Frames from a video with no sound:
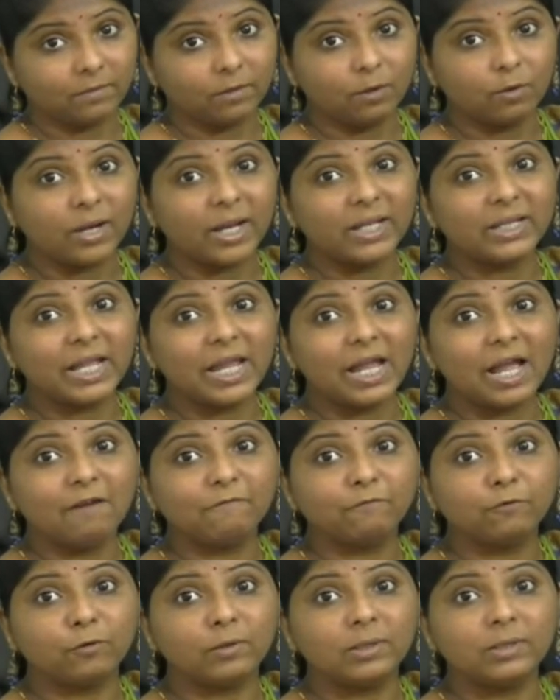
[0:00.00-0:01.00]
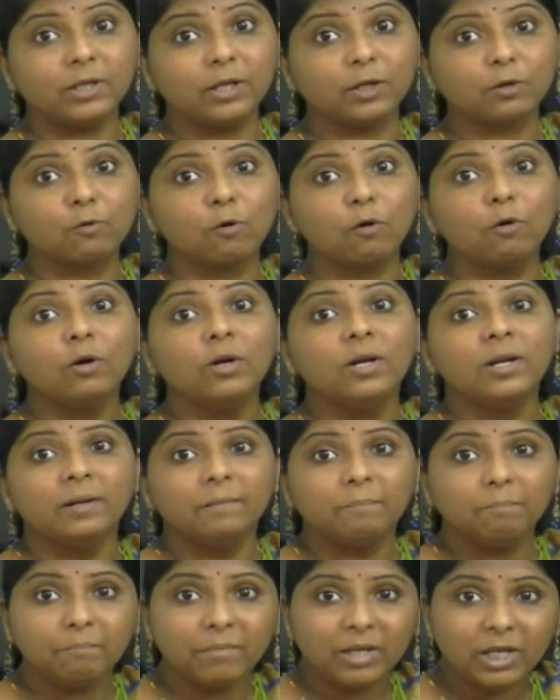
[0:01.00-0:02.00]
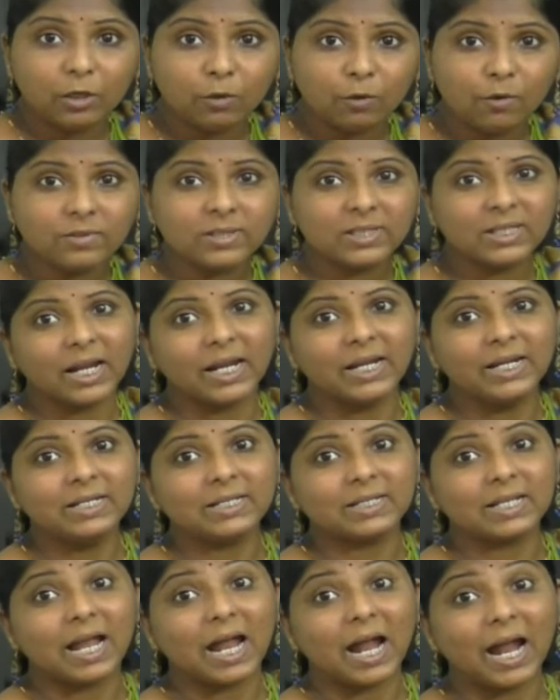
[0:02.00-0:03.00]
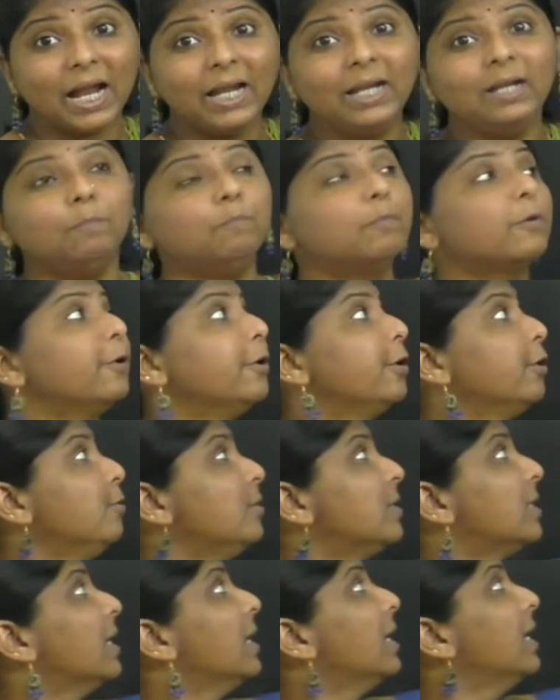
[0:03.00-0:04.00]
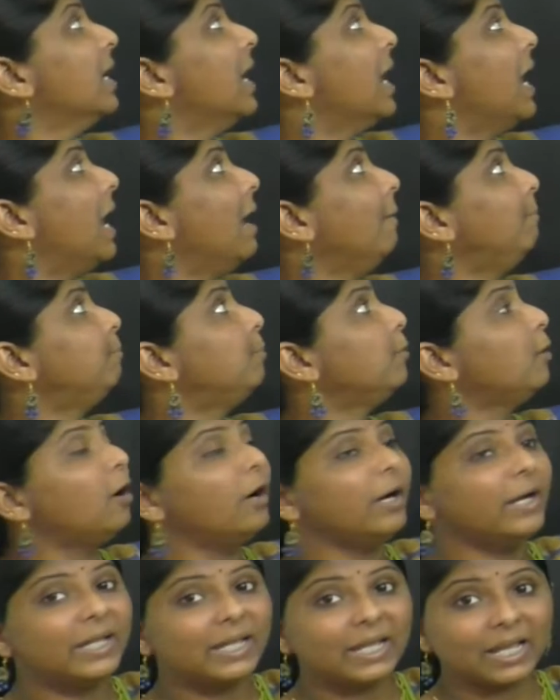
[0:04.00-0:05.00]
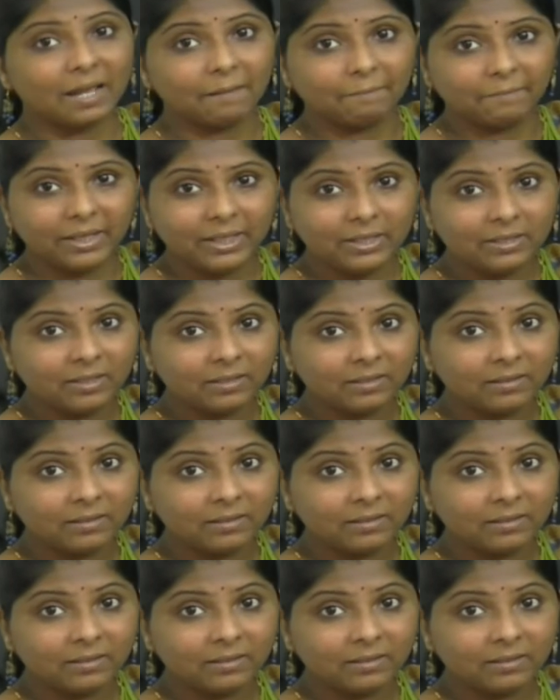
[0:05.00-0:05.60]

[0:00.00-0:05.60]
okay, they have to undergo meiosis and produce haploid gamete,